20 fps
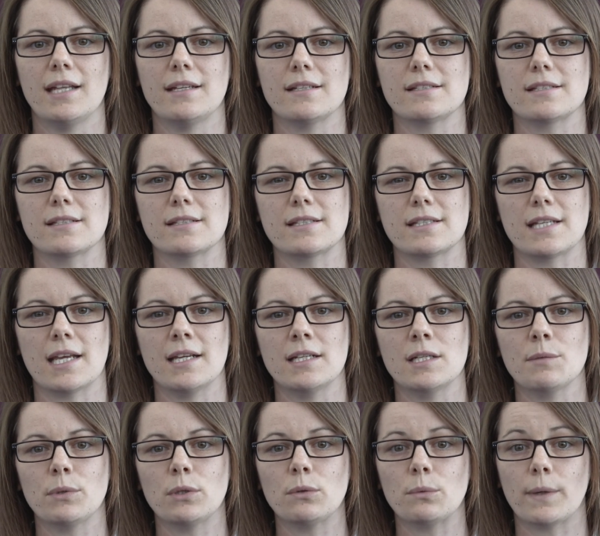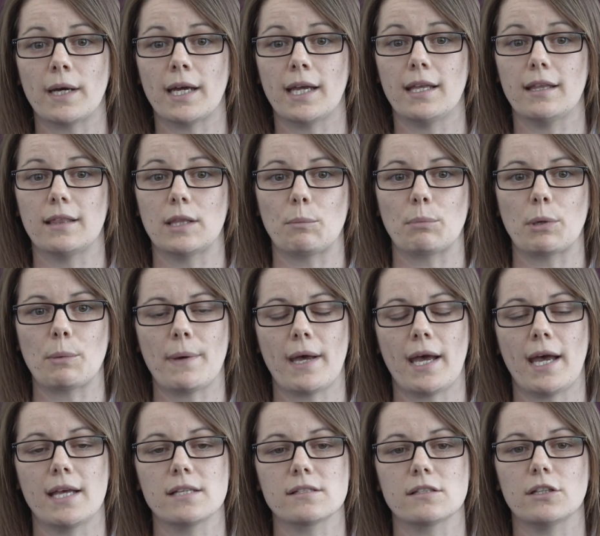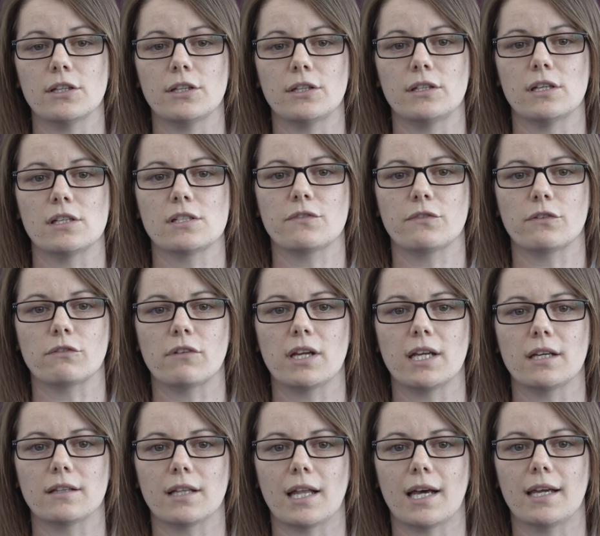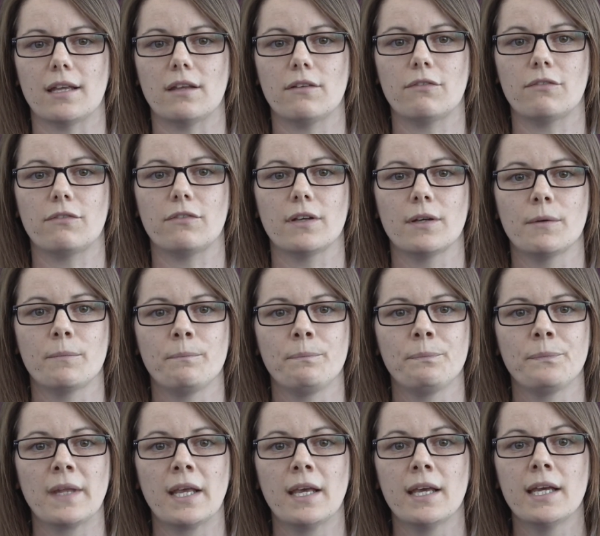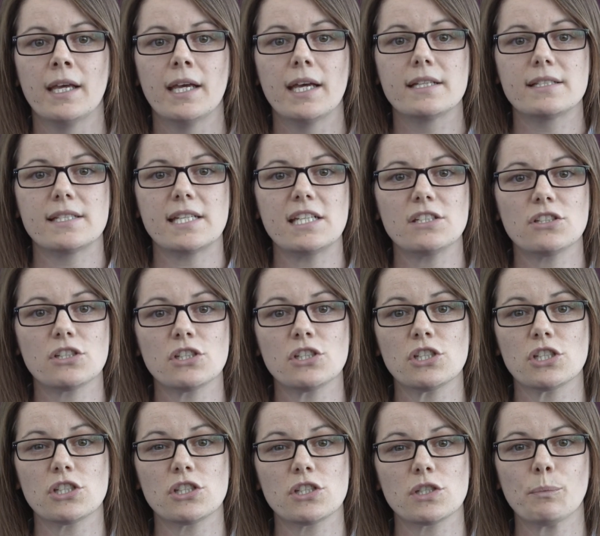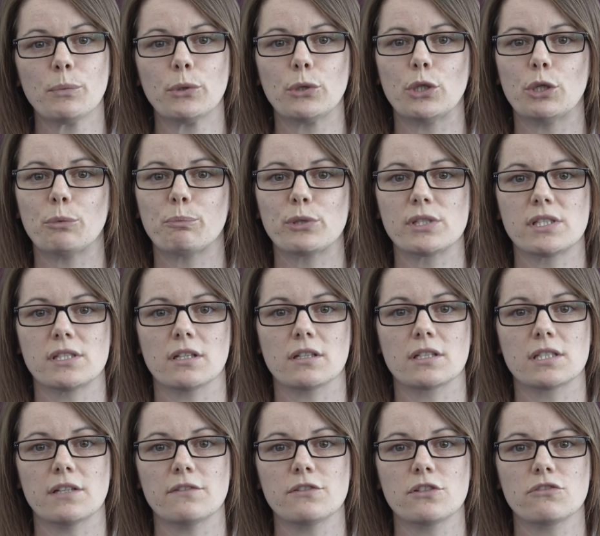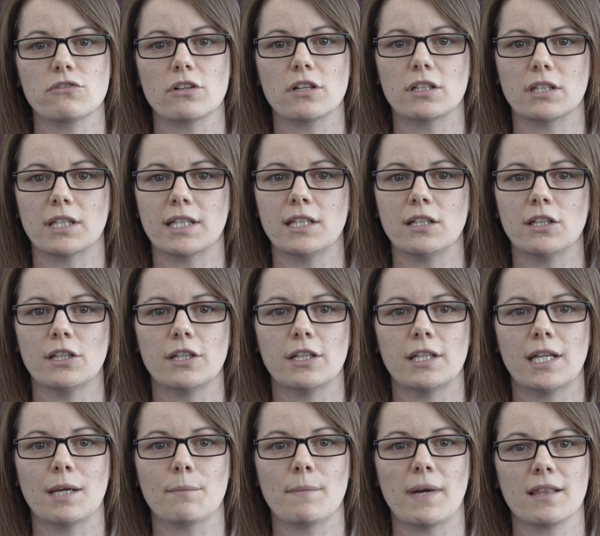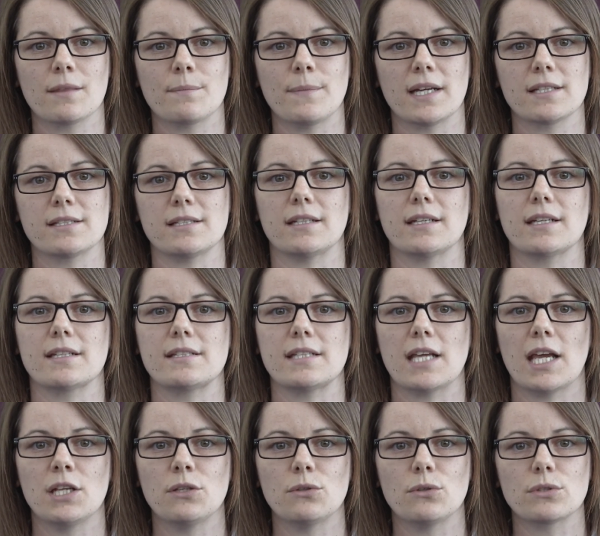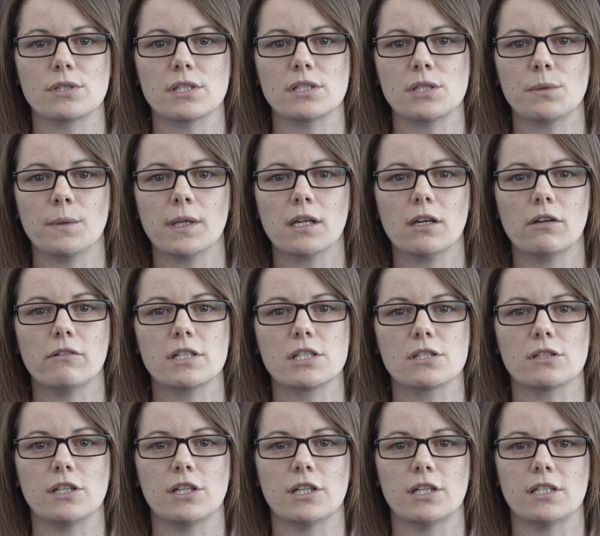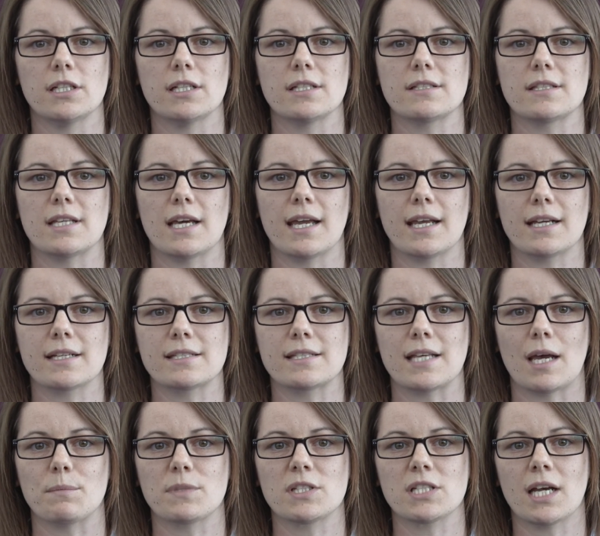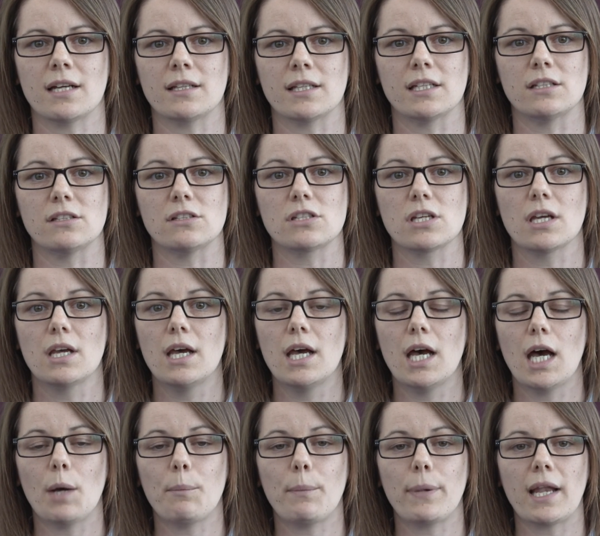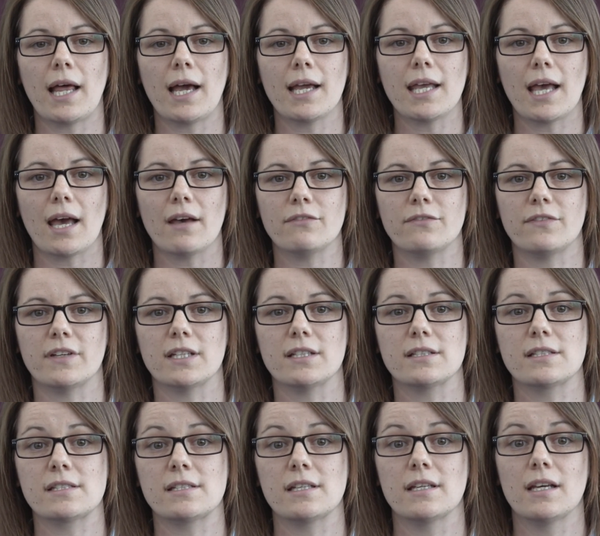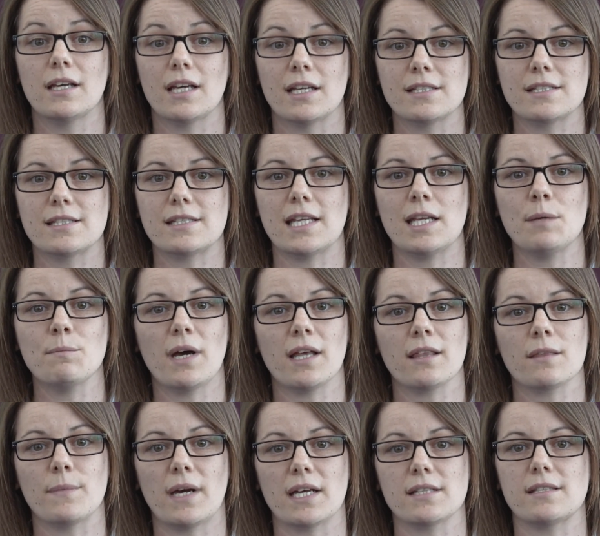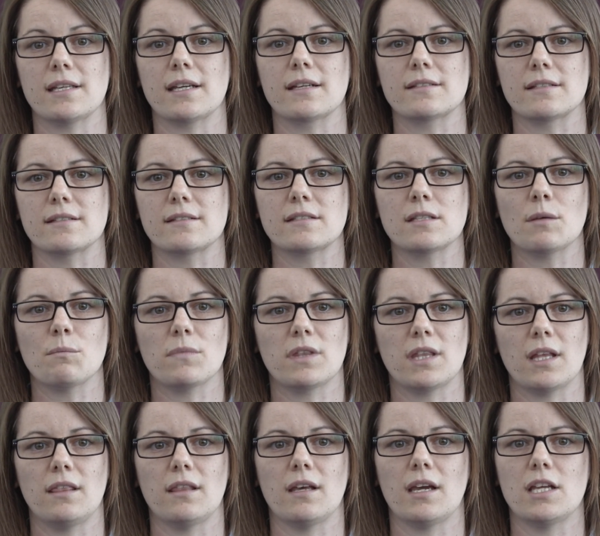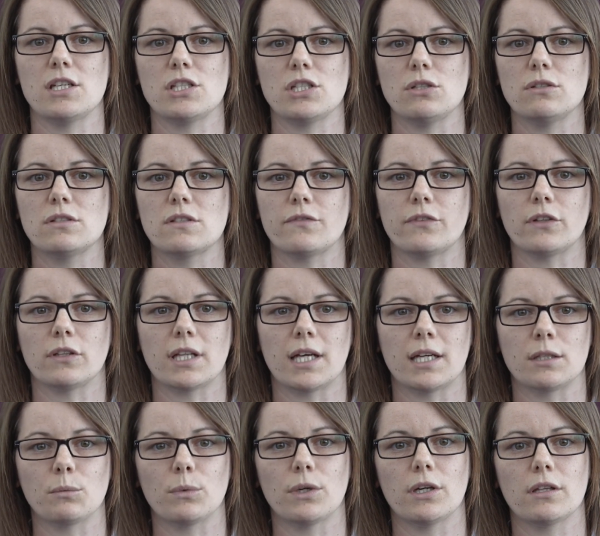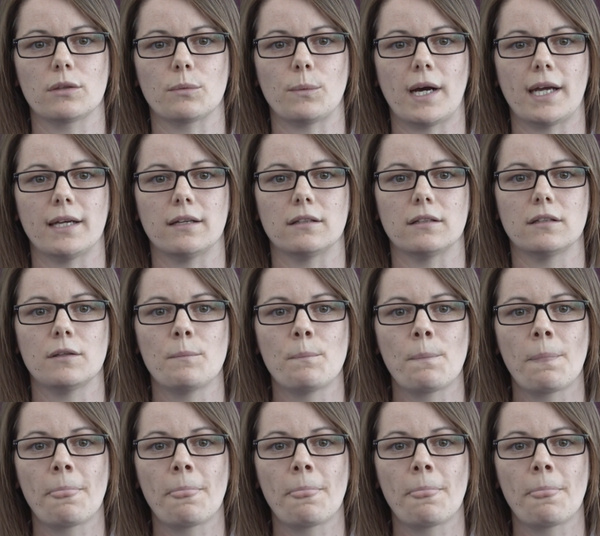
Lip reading: in a sustainable way that prepares learners for real life. Teachers should support productive struggle in learning mathematics in order to encourage learners that accept challenge, apply effort, and see mathematics as something that is useful and worthwhile.